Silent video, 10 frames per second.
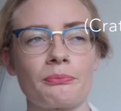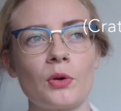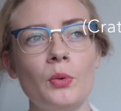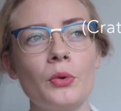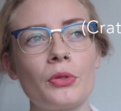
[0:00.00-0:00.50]

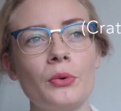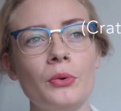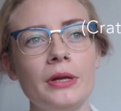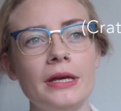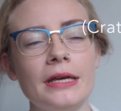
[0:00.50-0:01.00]

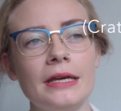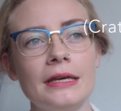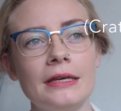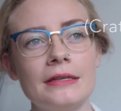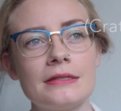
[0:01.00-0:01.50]
Hawthorn
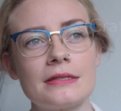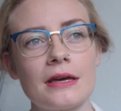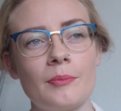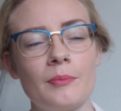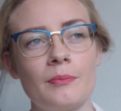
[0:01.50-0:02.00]
is
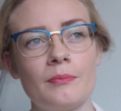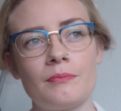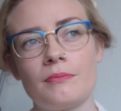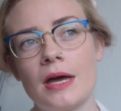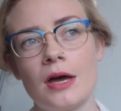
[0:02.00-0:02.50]
a
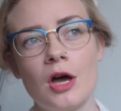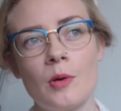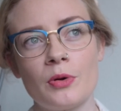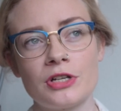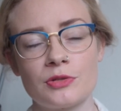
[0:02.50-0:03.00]

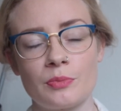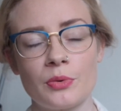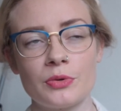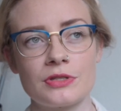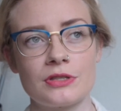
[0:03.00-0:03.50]
herb which
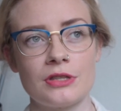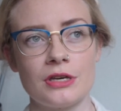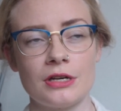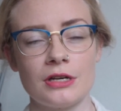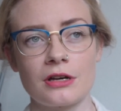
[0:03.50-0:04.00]
supports
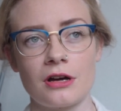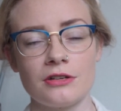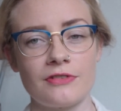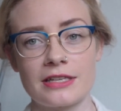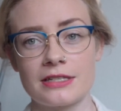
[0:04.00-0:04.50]
the
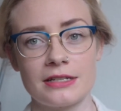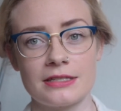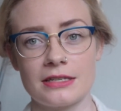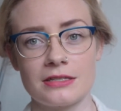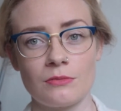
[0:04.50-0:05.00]
cardiovascular
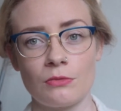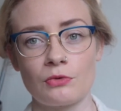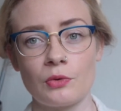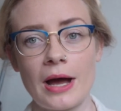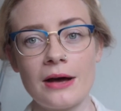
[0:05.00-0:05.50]
system
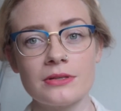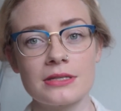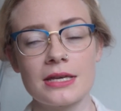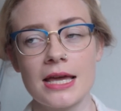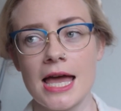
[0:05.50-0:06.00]

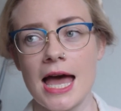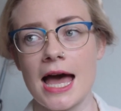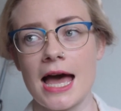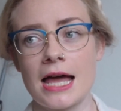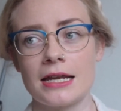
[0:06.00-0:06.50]
throughout,
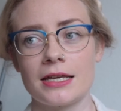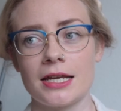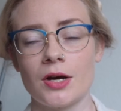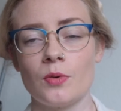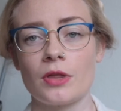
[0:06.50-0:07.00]
and it can
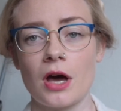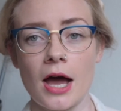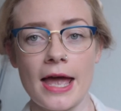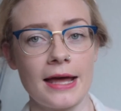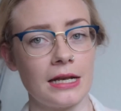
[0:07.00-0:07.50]
help with
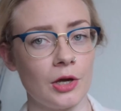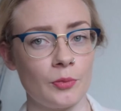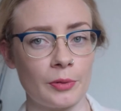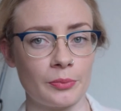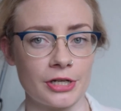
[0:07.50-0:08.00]
high and low
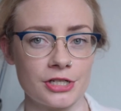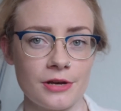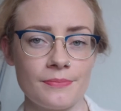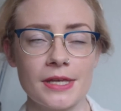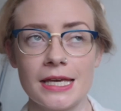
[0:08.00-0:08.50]
blood
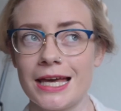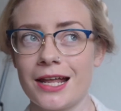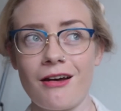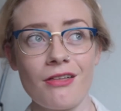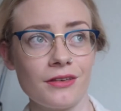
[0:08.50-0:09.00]
pressure.
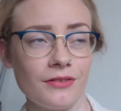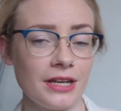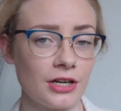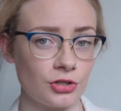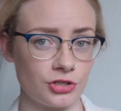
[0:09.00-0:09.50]
And I can't think of
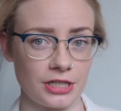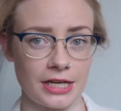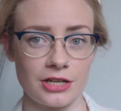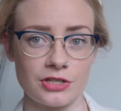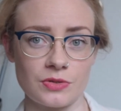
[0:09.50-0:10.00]
any
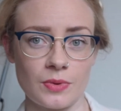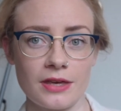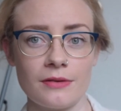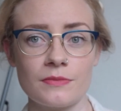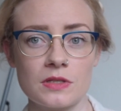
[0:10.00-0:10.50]
contraindications with
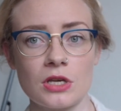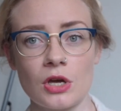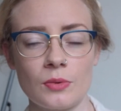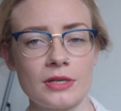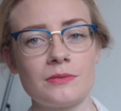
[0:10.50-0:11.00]
it,
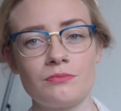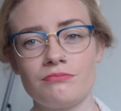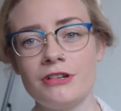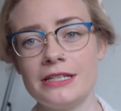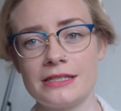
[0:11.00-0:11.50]
so it's a
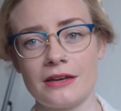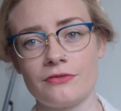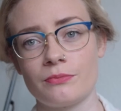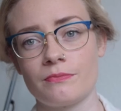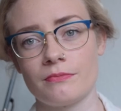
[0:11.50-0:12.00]
really
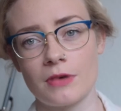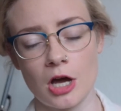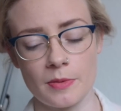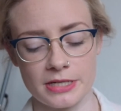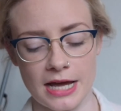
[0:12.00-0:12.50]
safe
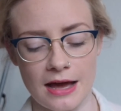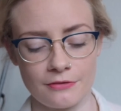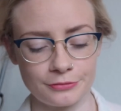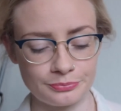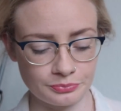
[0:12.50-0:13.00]
herb to have.